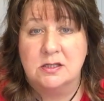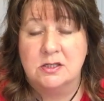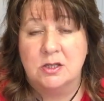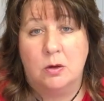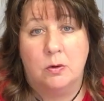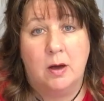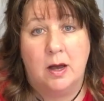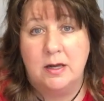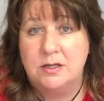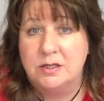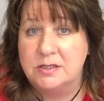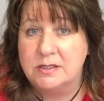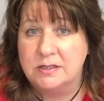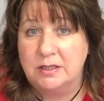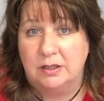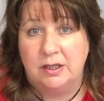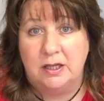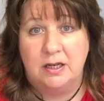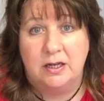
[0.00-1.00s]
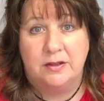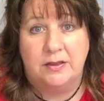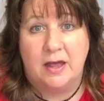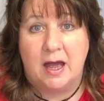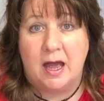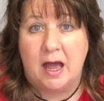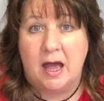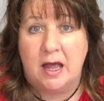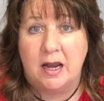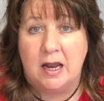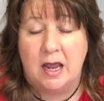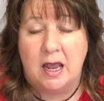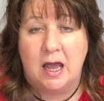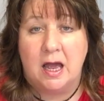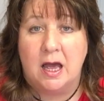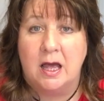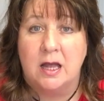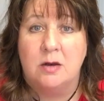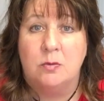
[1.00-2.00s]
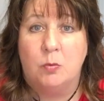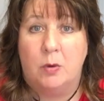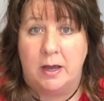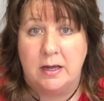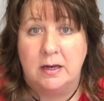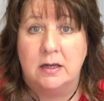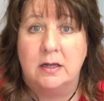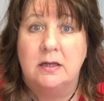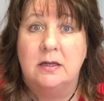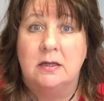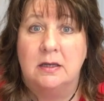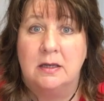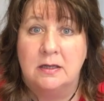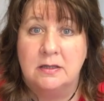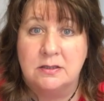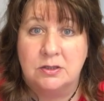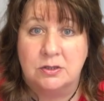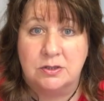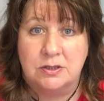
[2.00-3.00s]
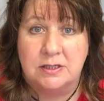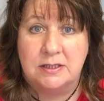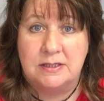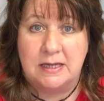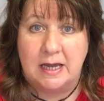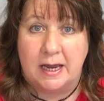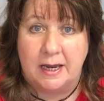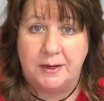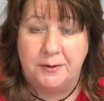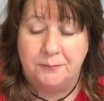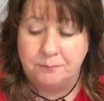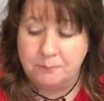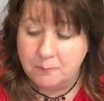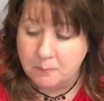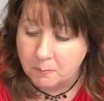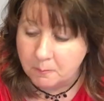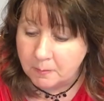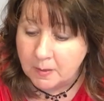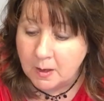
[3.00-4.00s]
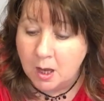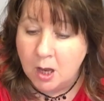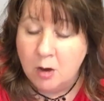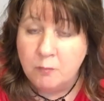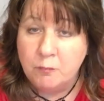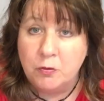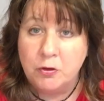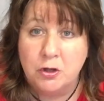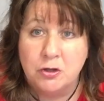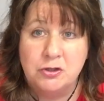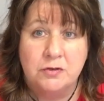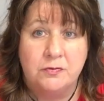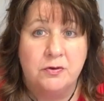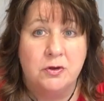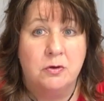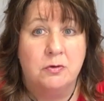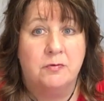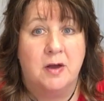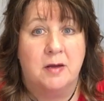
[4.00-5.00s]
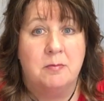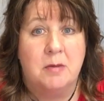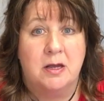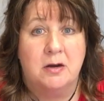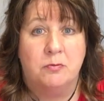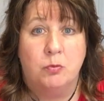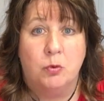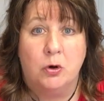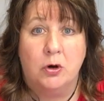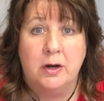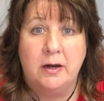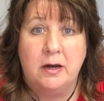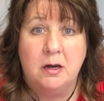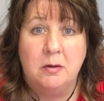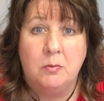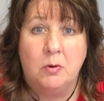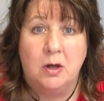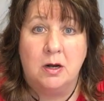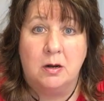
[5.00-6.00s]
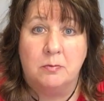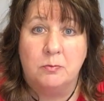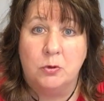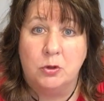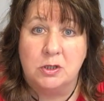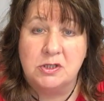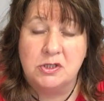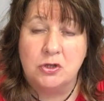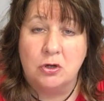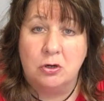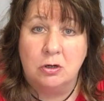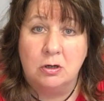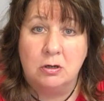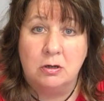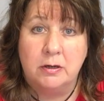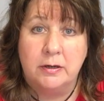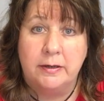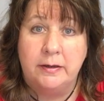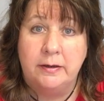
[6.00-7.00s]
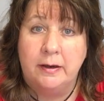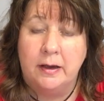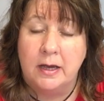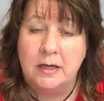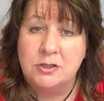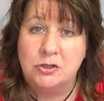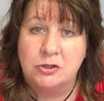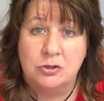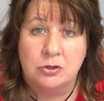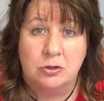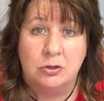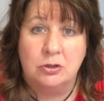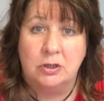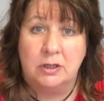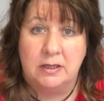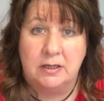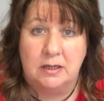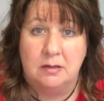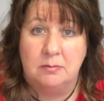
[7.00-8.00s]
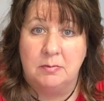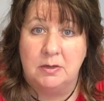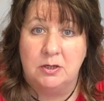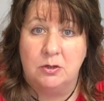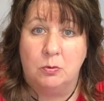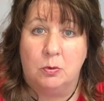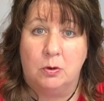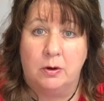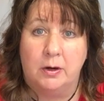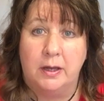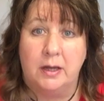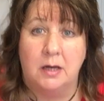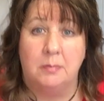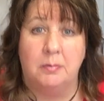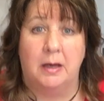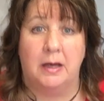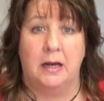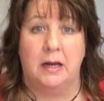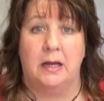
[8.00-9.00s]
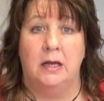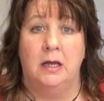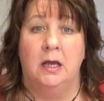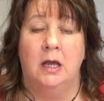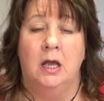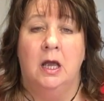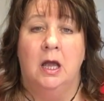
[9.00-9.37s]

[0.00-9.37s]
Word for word: So I just deleted that and waited until today. For those of you, if I might have worried anyone, I'm really sorry. I certainly didn't mean to worry anybody.